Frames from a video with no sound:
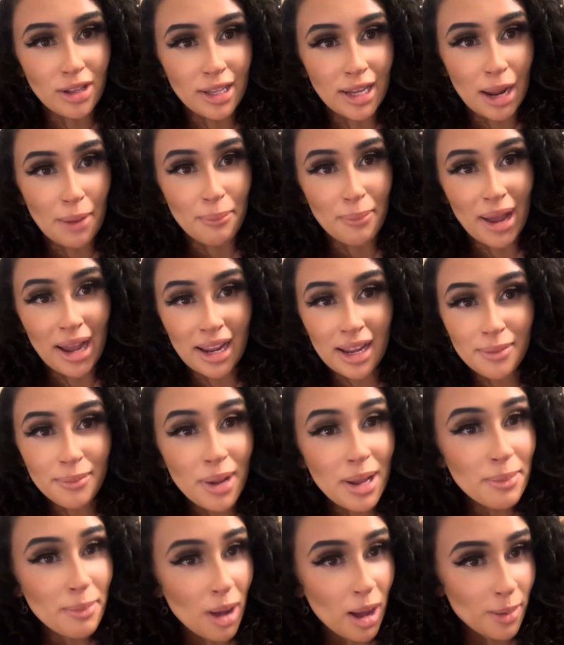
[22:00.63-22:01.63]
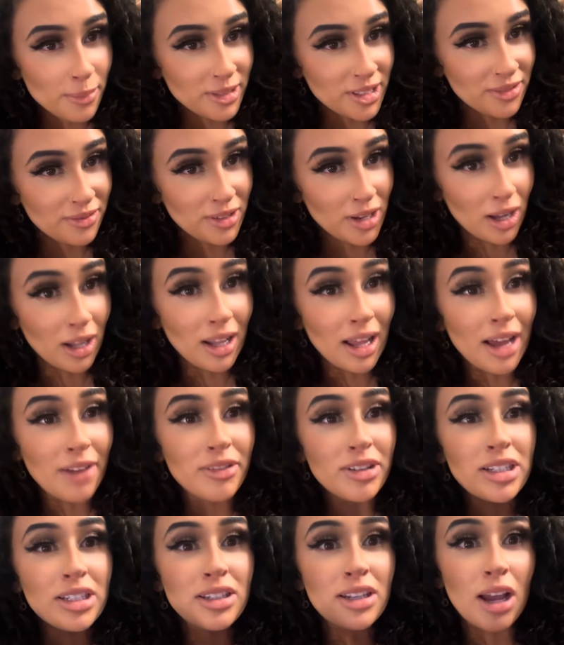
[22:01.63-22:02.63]
Like, I'm back at my mom's if y'all
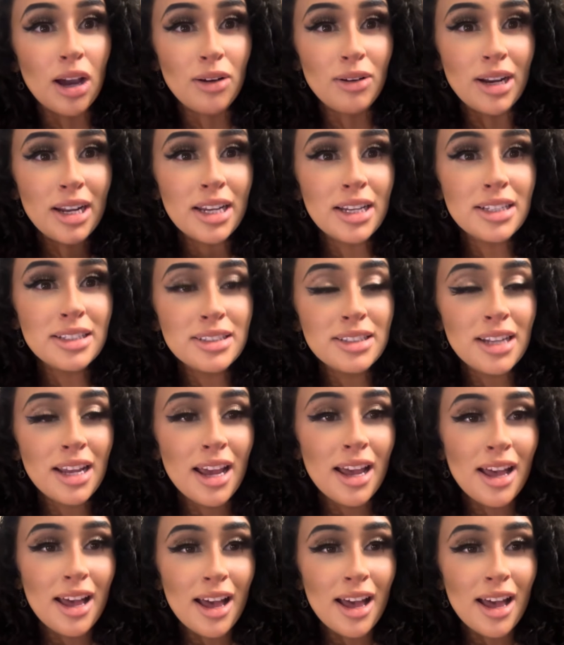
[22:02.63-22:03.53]
haven't noticed.